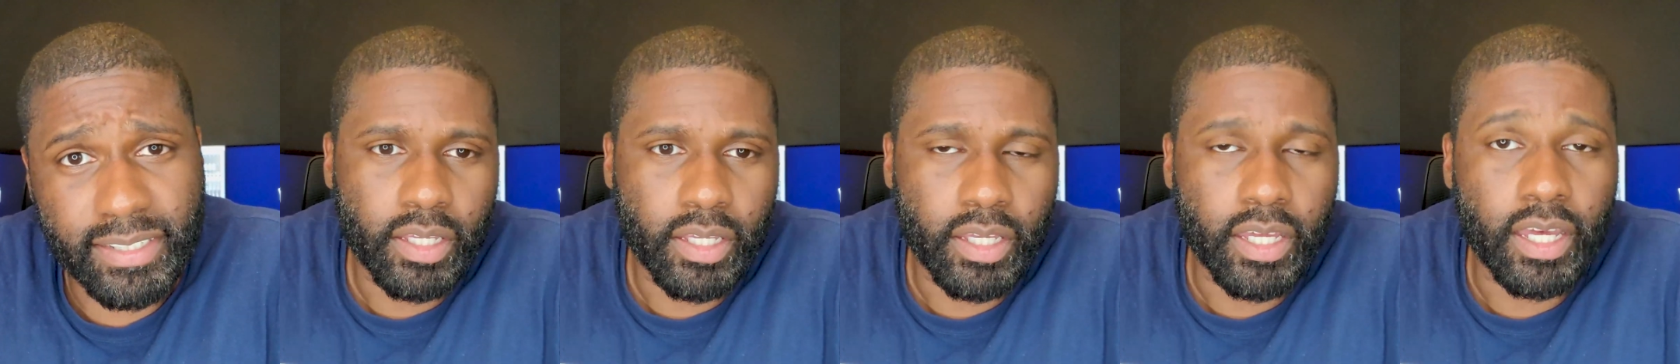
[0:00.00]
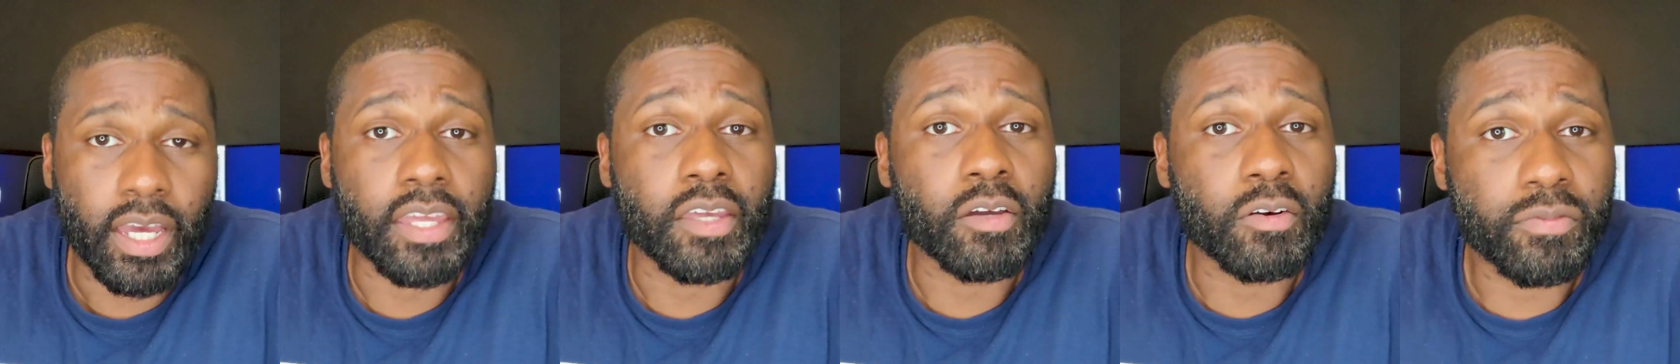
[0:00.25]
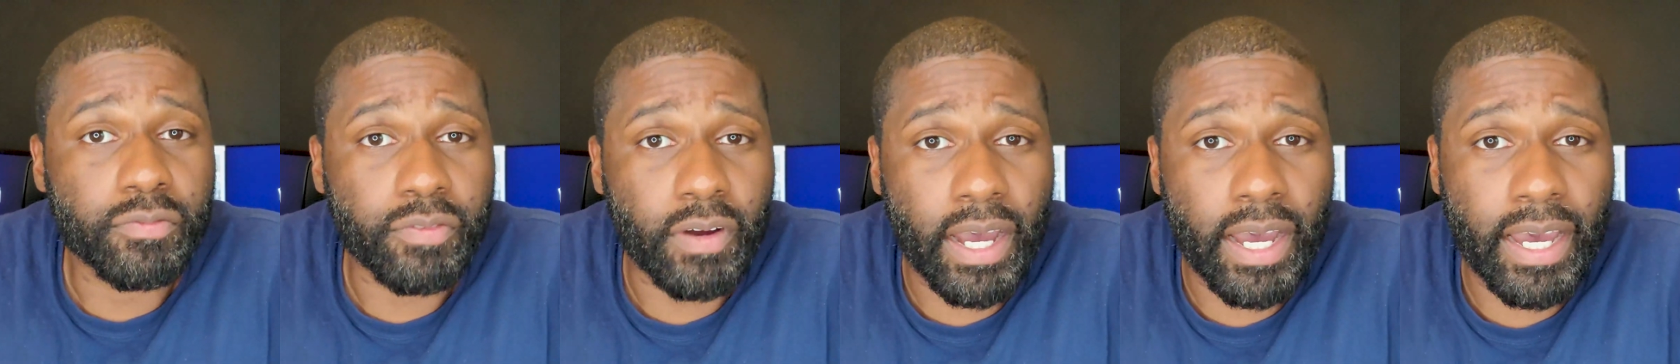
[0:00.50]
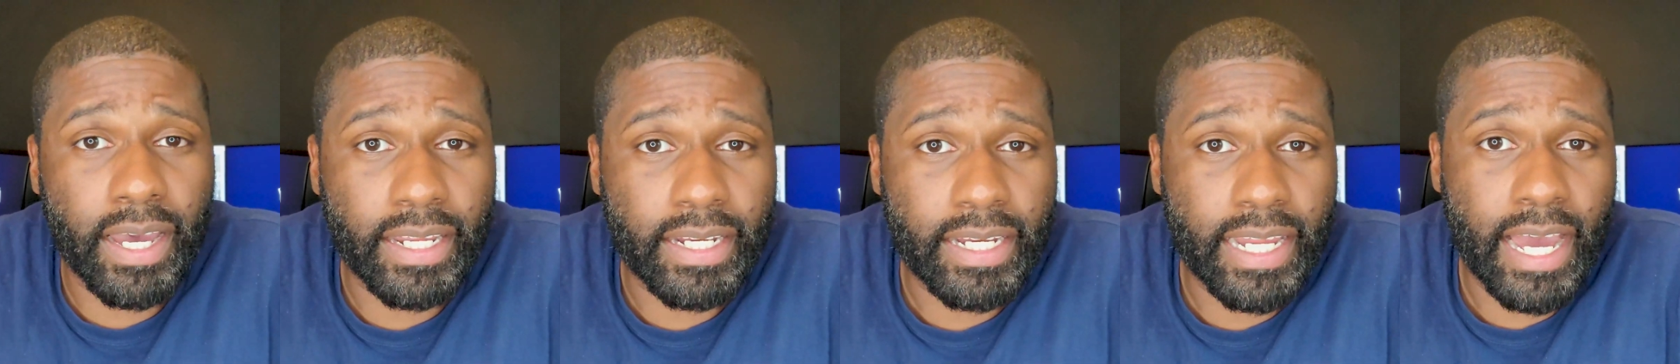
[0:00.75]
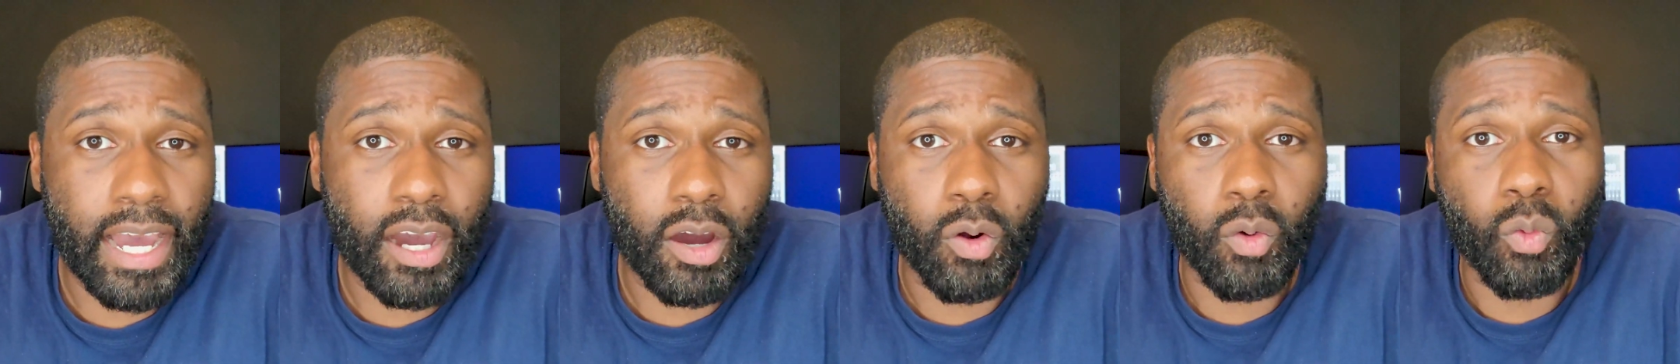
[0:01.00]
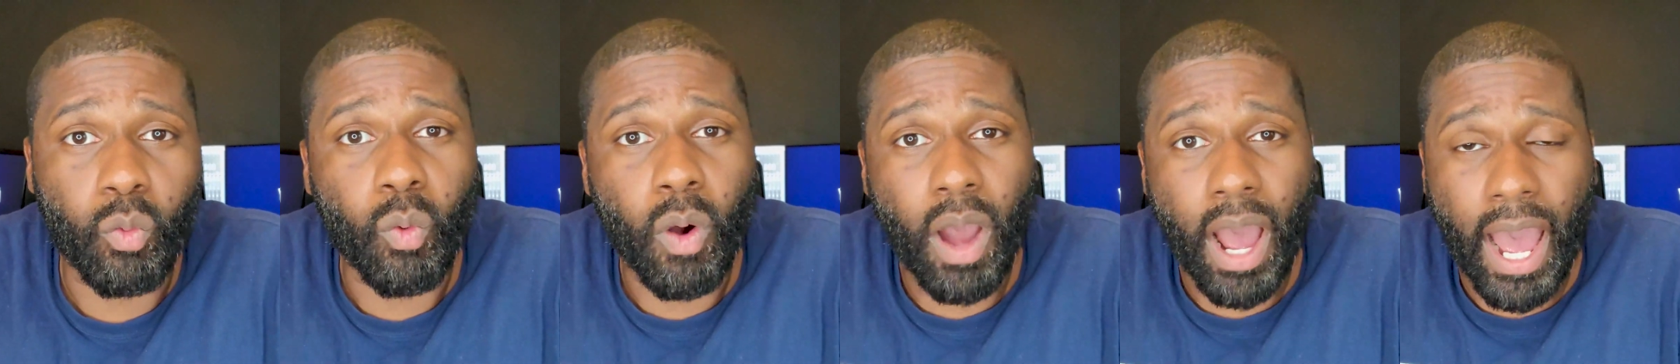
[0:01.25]
And you'll find out
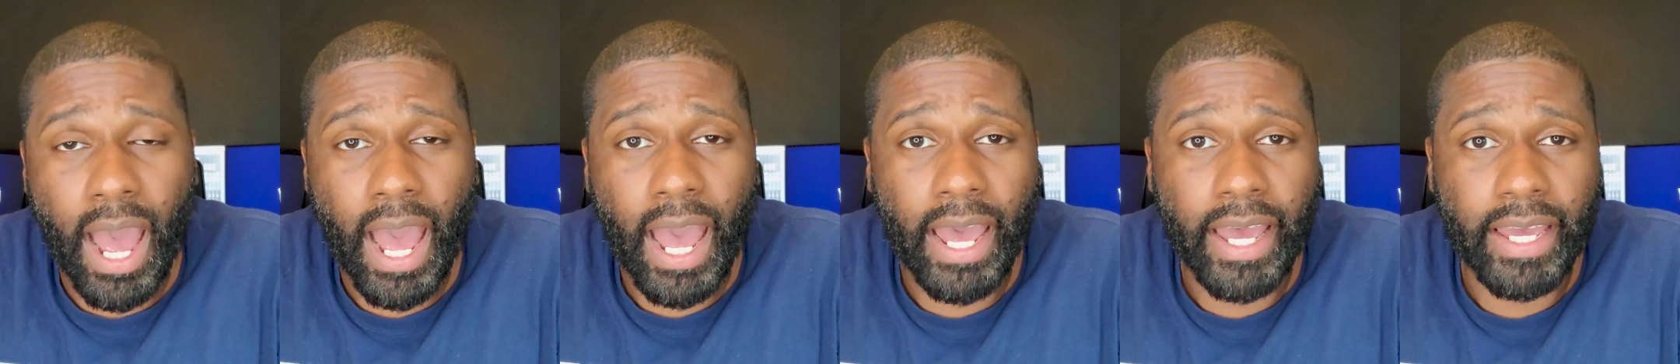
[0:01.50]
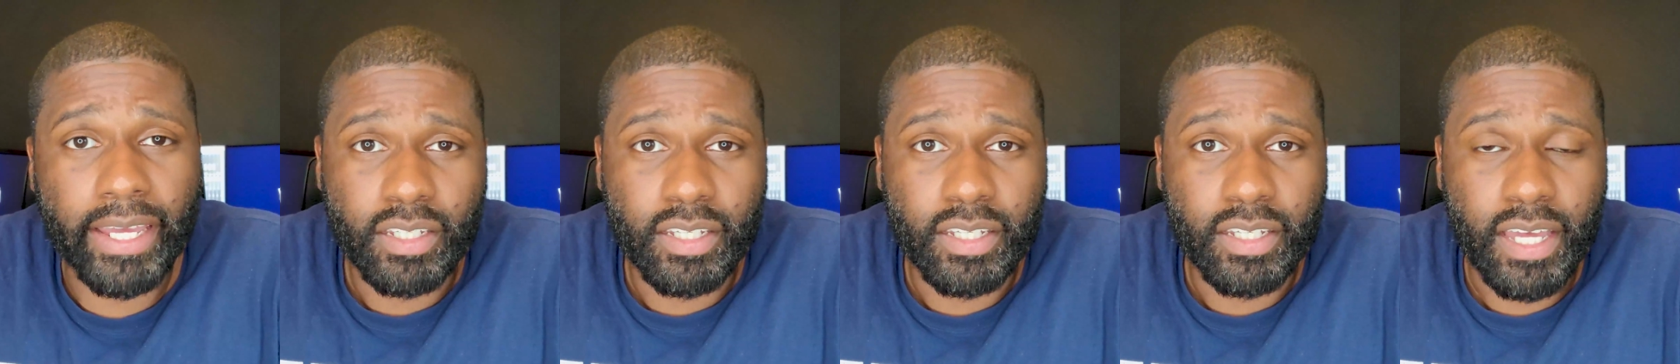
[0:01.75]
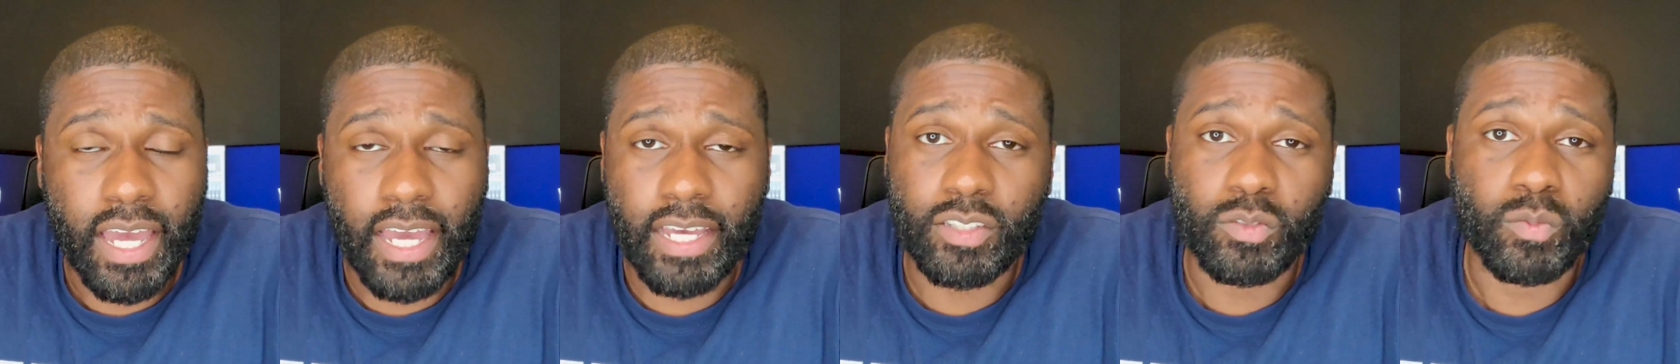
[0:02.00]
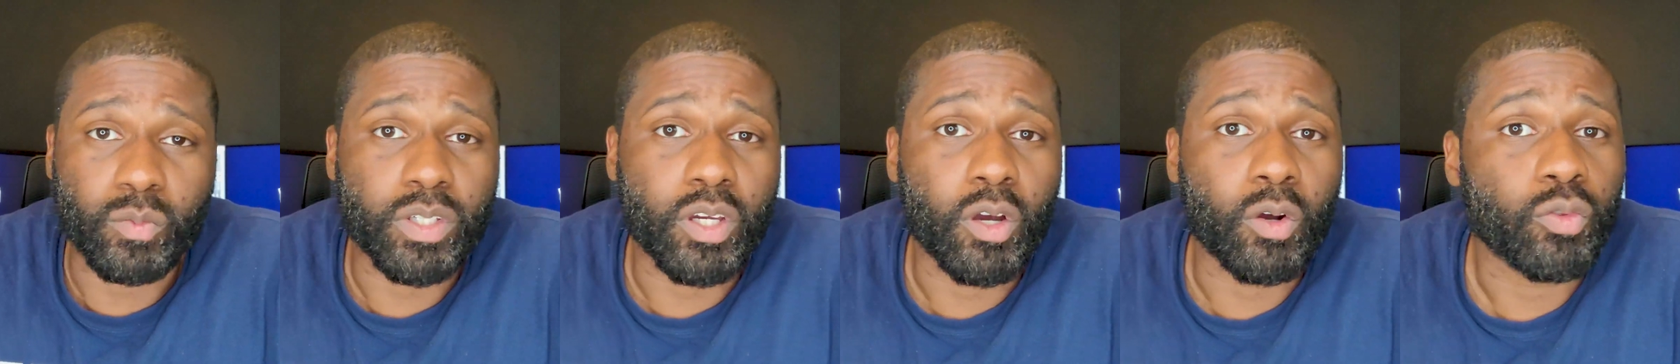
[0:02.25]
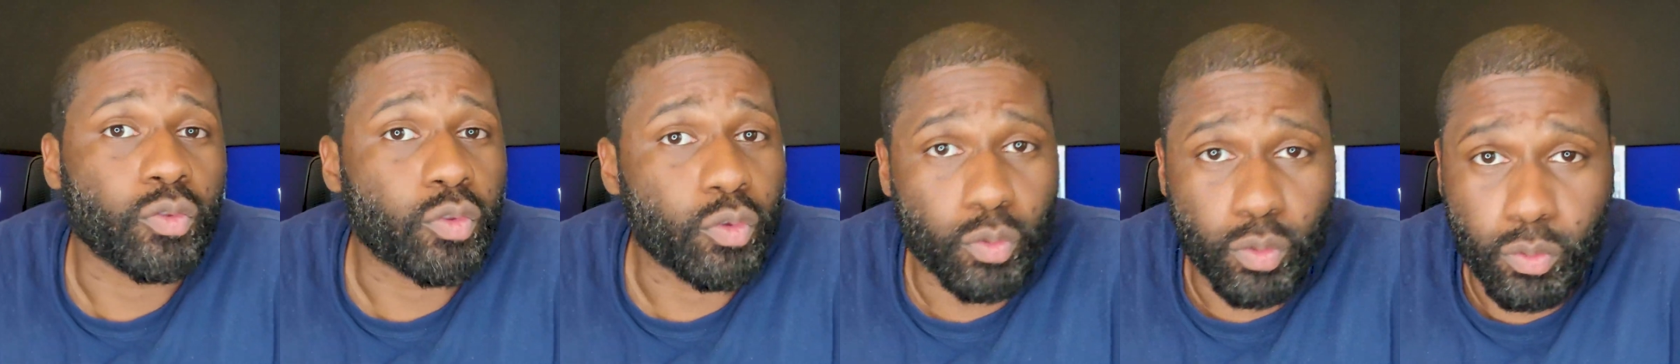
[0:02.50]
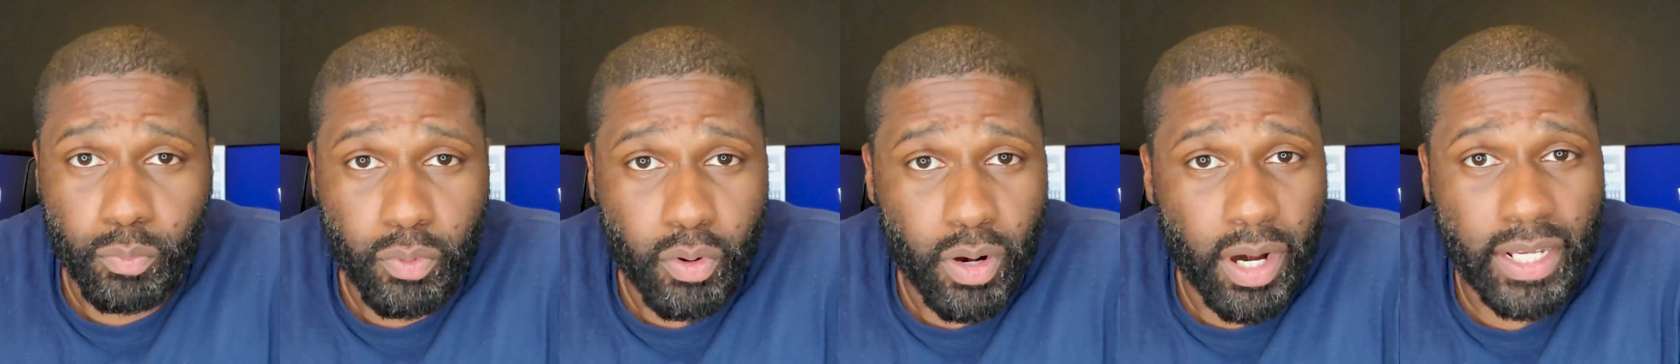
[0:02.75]
why as we go through the
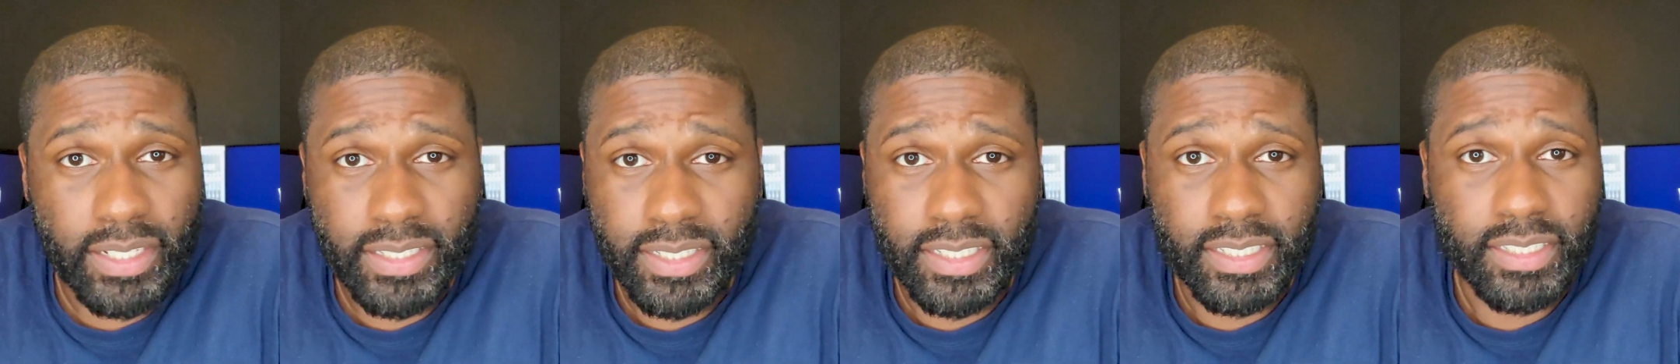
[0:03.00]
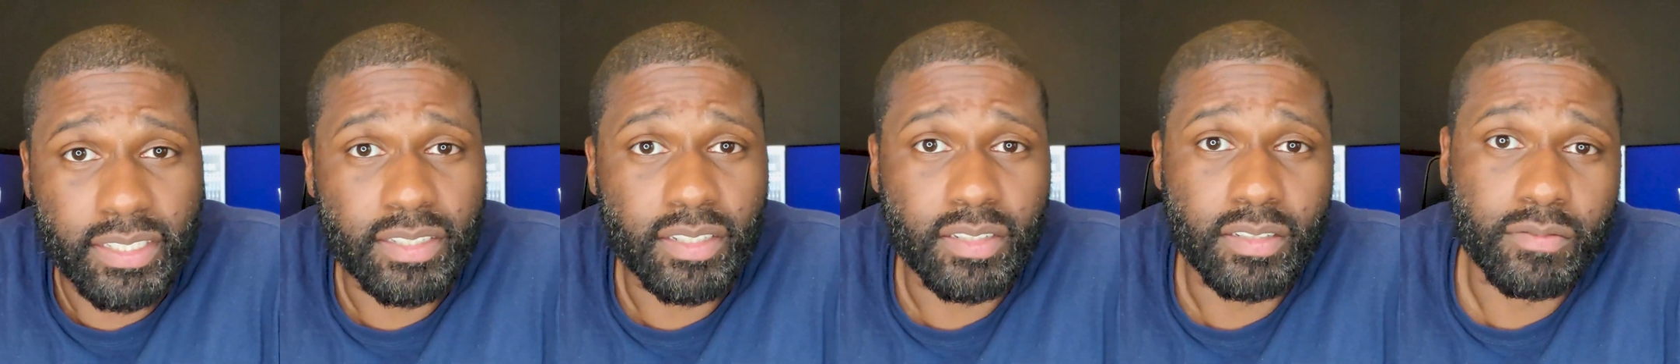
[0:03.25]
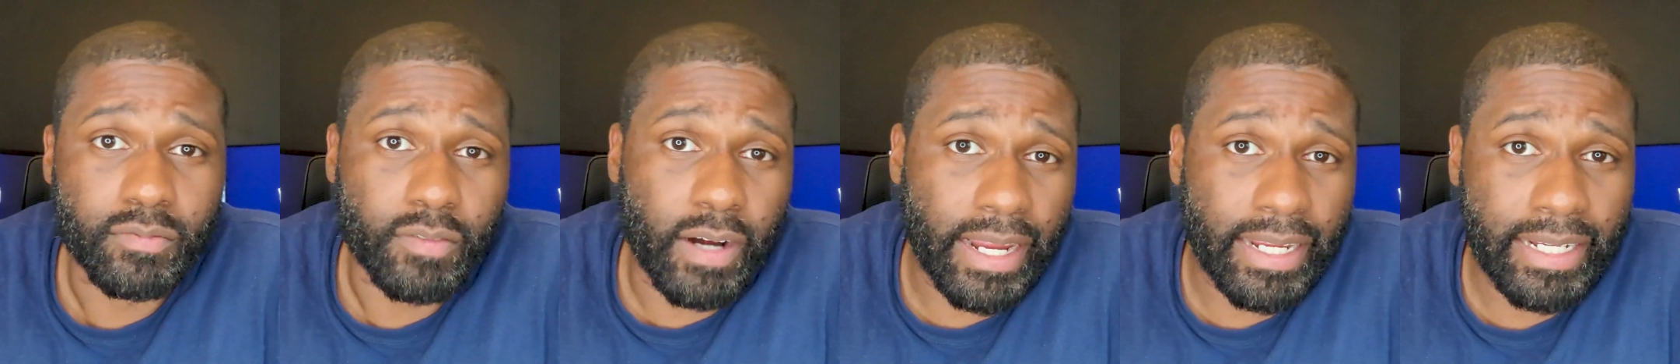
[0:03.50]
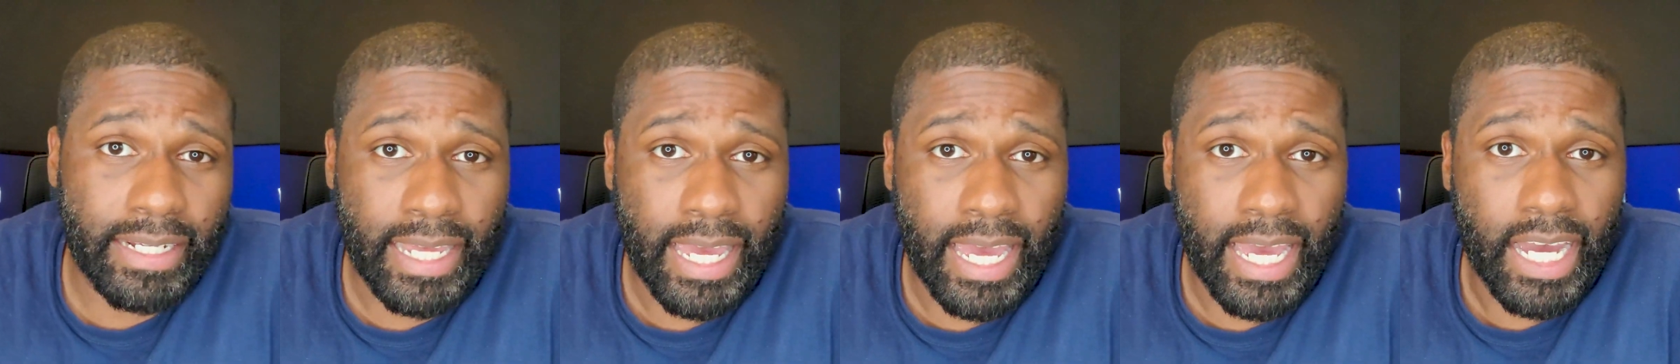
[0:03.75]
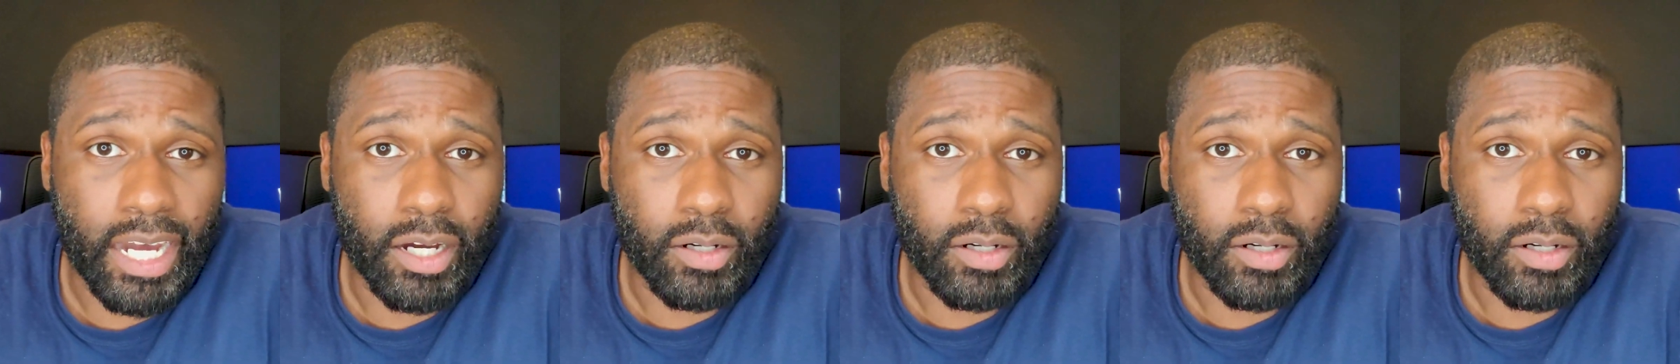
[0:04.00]
process right now.